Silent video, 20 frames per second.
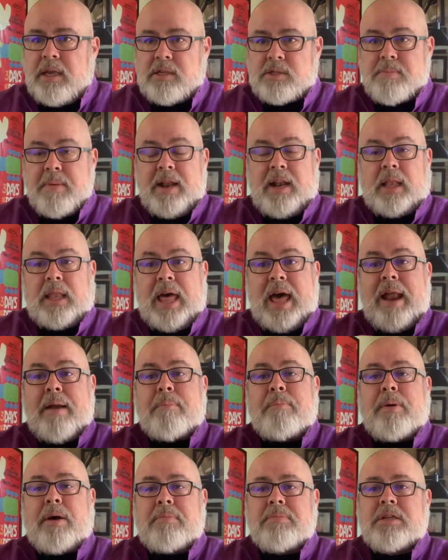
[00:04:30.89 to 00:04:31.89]
has made a lot
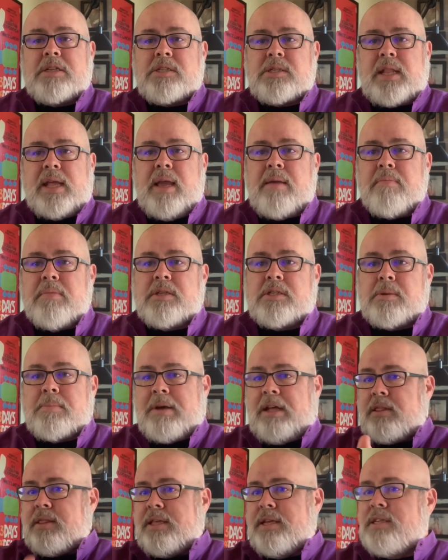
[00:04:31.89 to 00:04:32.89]
of public statements
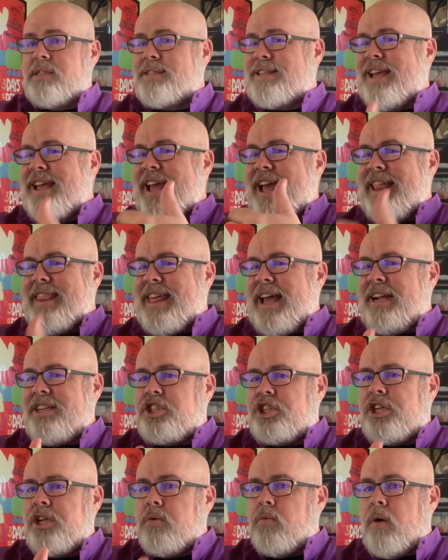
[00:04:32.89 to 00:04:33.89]
about things that
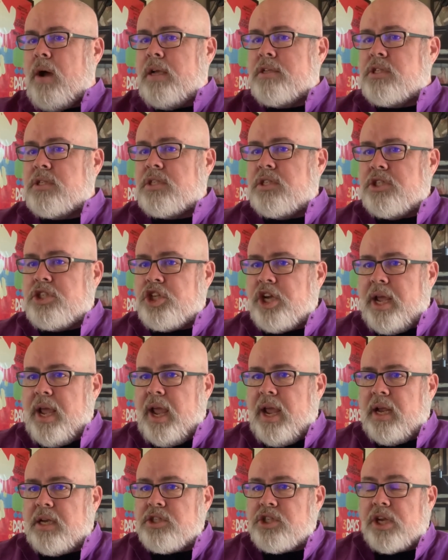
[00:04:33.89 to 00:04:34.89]
she wants to
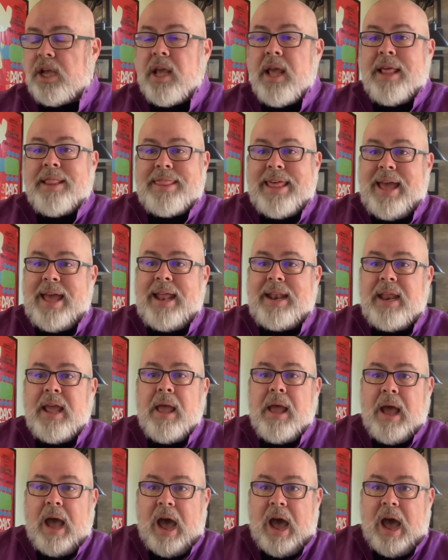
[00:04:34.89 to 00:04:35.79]
change that